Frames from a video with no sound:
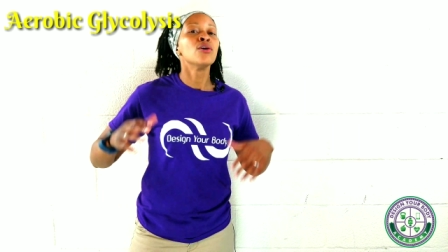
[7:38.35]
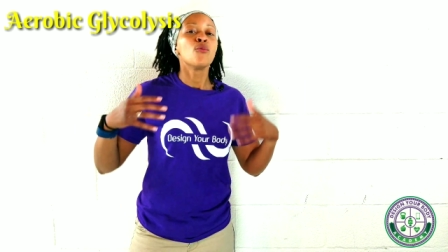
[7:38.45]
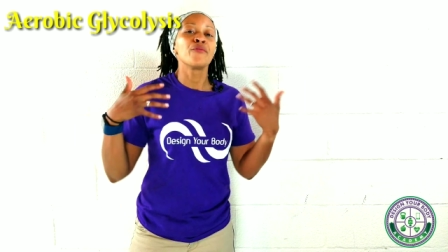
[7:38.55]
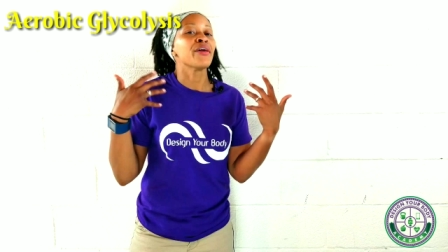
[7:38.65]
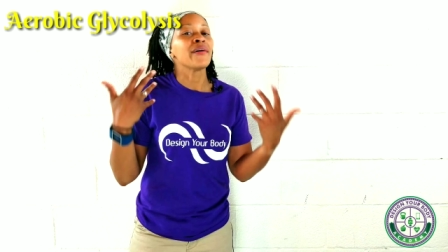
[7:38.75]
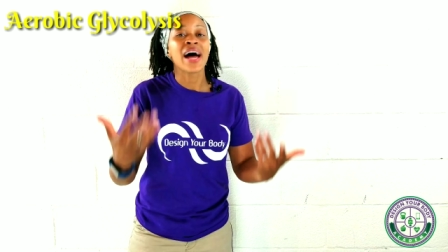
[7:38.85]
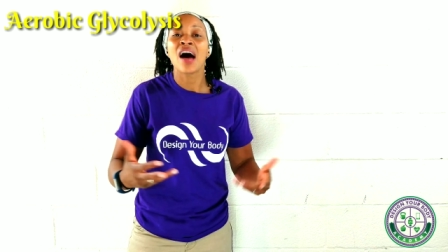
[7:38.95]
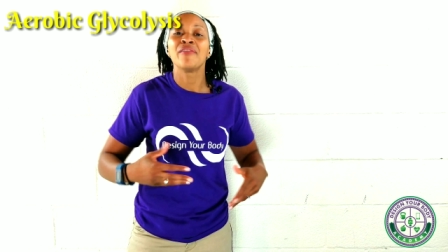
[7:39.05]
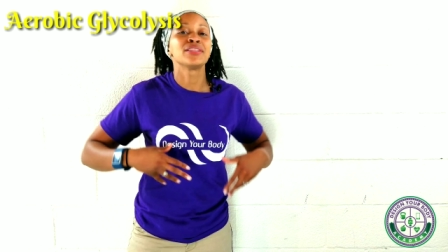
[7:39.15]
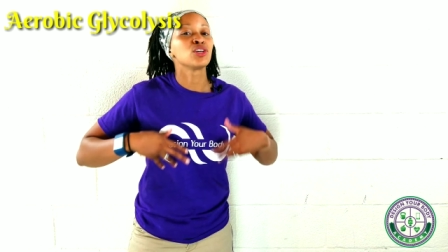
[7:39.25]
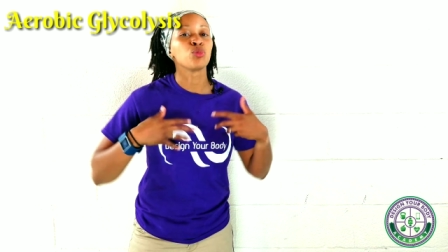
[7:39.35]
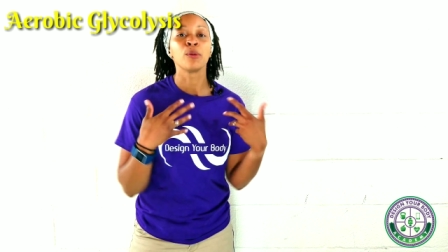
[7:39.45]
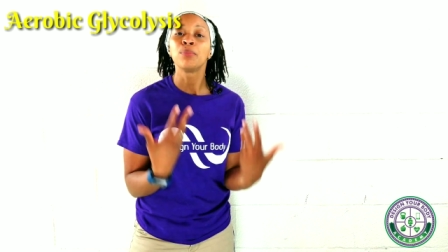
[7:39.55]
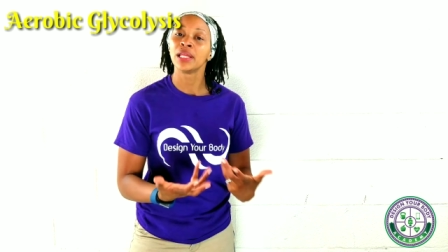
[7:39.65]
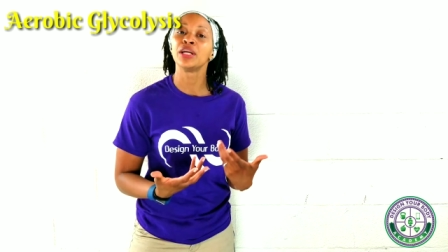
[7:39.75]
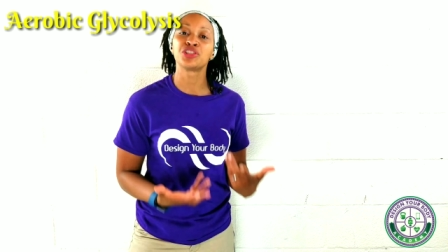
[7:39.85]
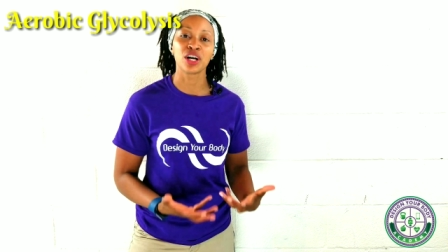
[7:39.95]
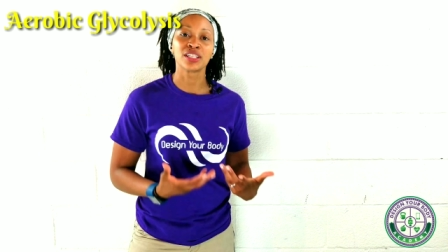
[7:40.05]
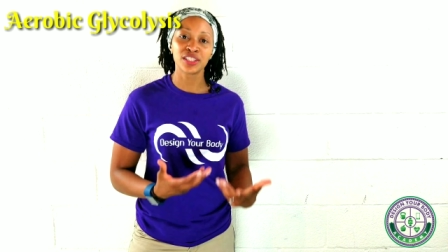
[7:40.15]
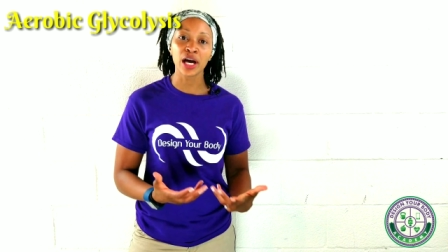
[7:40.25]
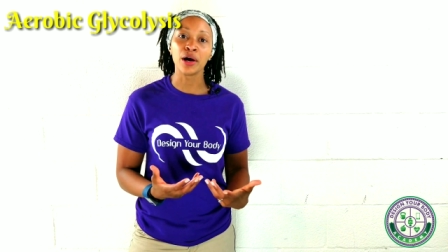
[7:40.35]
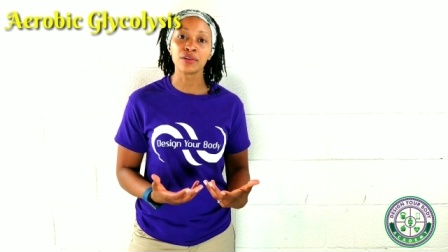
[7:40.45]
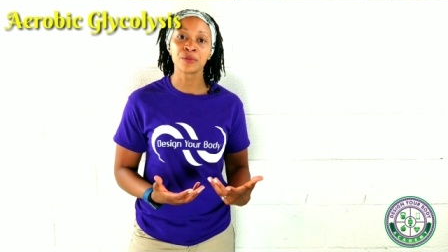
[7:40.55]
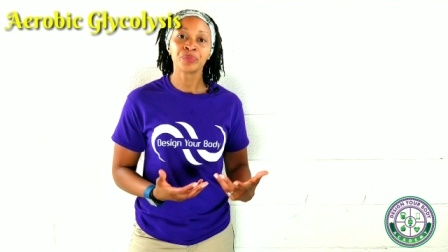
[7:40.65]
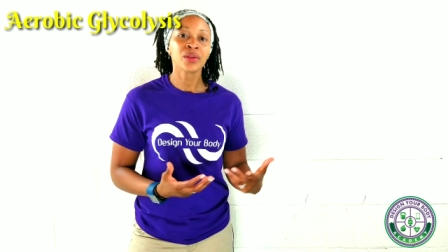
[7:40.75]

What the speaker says: without having to replenish our cells.